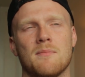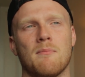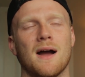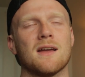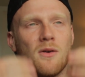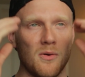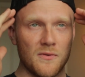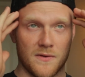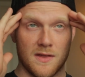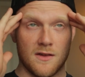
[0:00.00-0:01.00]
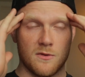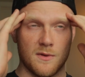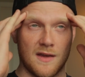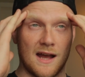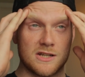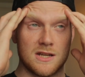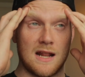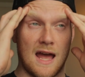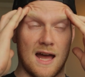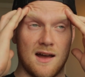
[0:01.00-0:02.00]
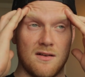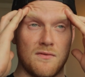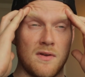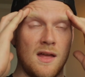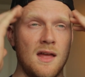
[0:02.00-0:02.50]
my goal for this was actually to have